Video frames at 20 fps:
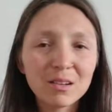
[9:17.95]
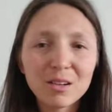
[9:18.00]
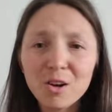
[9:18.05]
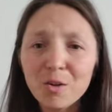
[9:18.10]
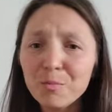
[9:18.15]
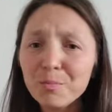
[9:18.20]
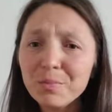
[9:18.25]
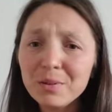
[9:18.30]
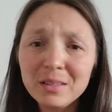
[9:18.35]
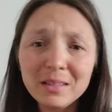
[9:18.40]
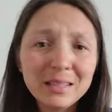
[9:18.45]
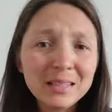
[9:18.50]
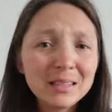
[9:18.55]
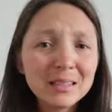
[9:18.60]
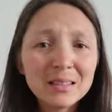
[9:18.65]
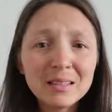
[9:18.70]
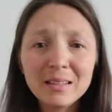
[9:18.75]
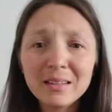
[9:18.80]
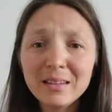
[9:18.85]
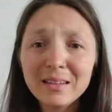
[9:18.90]

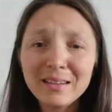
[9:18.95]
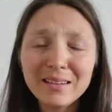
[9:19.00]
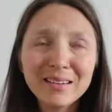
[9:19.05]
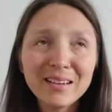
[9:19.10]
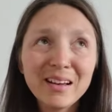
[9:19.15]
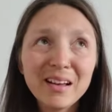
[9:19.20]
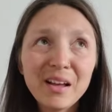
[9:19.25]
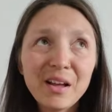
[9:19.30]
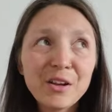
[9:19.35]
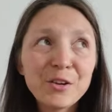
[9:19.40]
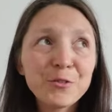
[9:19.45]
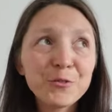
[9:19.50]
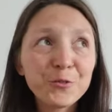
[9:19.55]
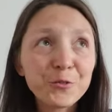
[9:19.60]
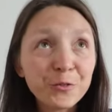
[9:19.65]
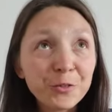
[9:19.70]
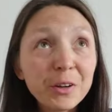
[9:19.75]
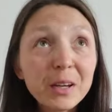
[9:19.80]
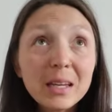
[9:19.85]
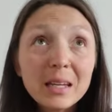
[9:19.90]
completely
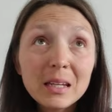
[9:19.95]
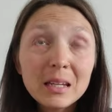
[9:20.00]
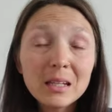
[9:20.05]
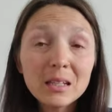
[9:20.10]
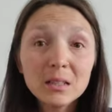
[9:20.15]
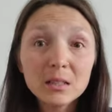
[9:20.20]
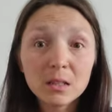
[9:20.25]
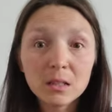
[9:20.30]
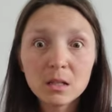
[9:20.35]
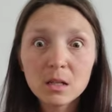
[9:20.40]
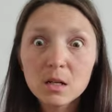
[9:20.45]
free